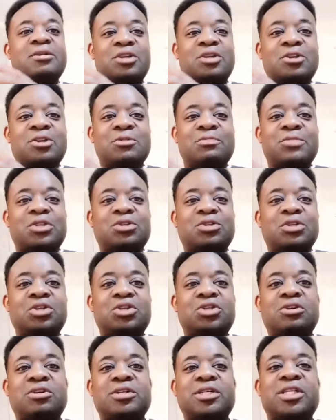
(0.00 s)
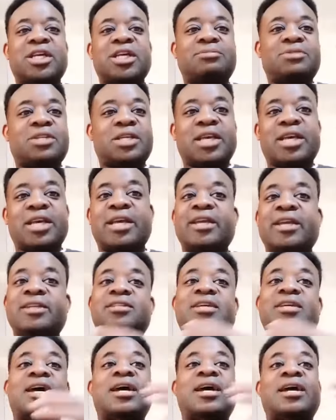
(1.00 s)
you know, between John chapter
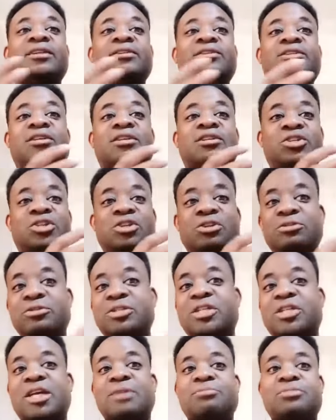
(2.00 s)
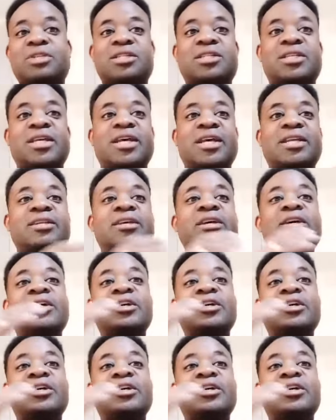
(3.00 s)
8 and John chapter 10,